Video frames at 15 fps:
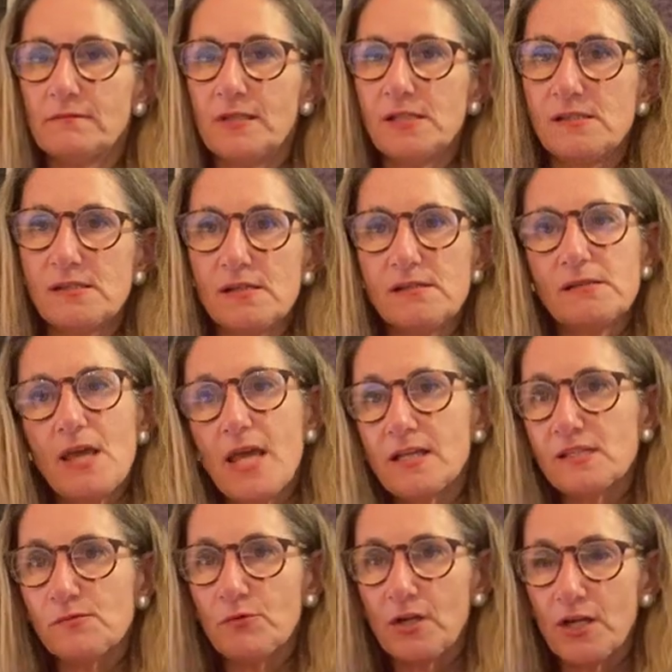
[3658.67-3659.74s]
It says,
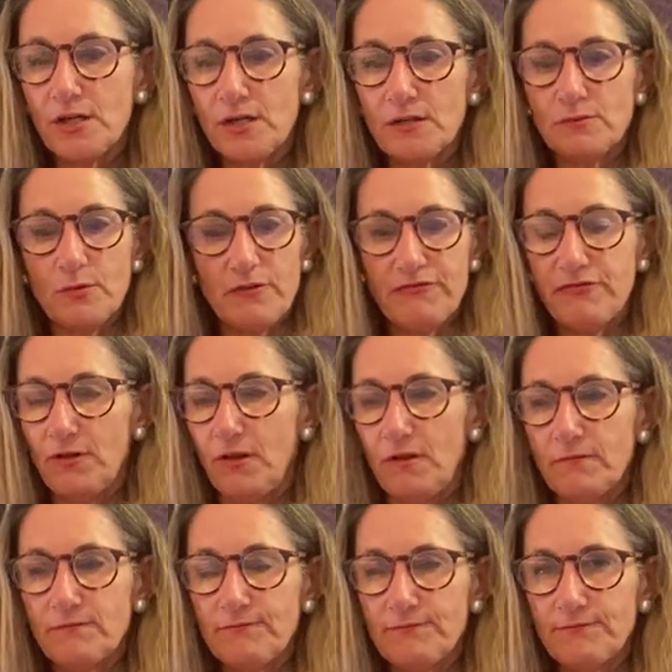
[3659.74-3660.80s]
thanks, we're good, we're full.